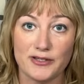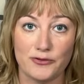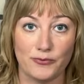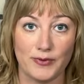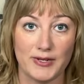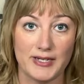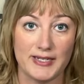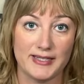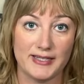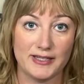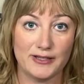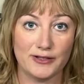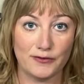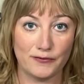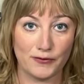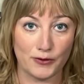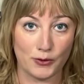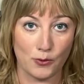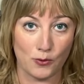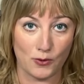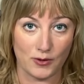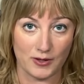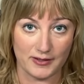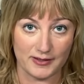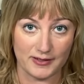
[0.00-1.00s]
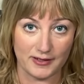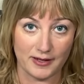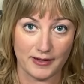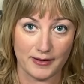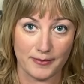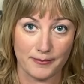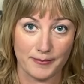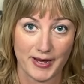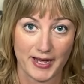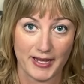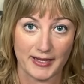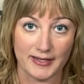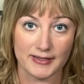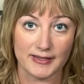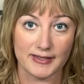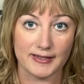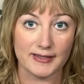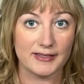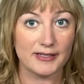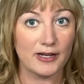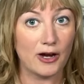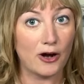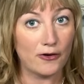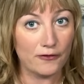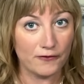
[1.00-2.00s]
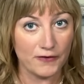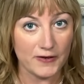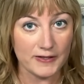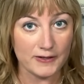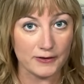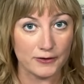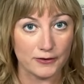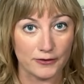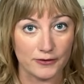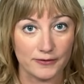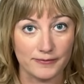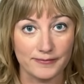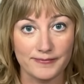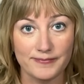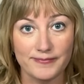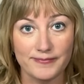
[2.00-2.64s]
reasons for cortisol imbalances are physical: